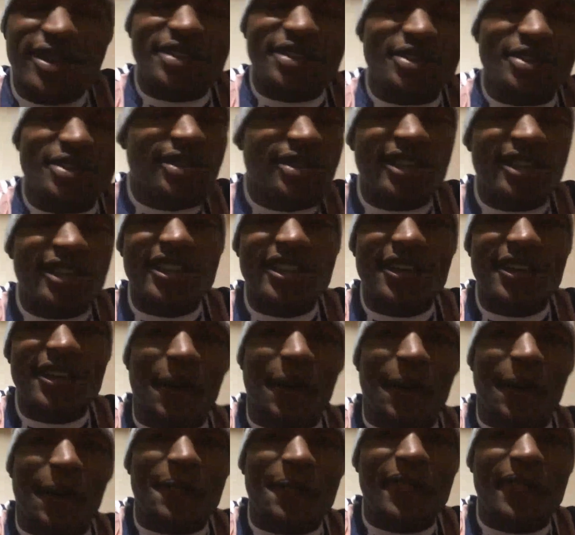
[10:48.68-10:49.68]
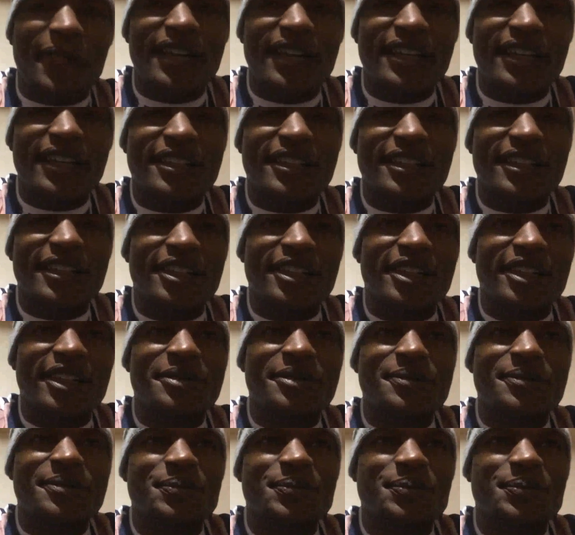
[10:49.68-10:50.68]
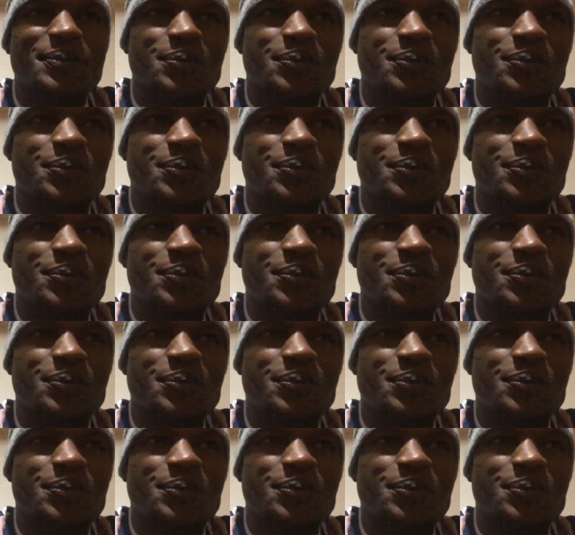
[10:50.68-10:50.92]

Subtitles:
you good, you good. Like, I